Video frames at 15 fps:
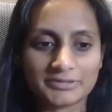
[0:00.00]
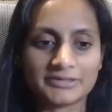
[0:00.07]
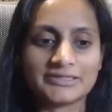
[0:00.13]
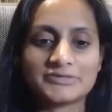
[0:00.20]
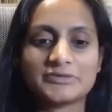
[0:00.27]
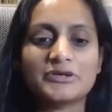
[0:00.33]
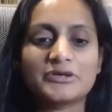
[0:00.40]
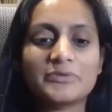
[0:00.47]
But at
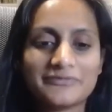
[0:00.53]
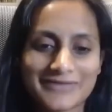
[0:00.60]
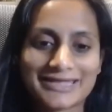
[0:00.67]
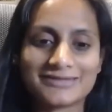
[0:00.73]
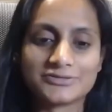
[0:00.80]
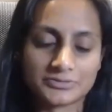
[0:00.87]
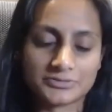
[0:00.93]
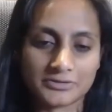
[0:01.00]
least we know we've
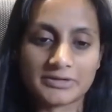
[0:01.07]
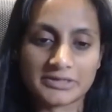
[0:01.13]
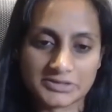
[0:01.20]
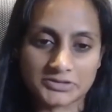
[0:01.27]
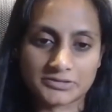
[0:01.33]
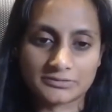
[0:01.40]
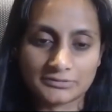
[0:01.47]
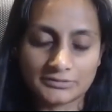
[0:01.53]
answered the question.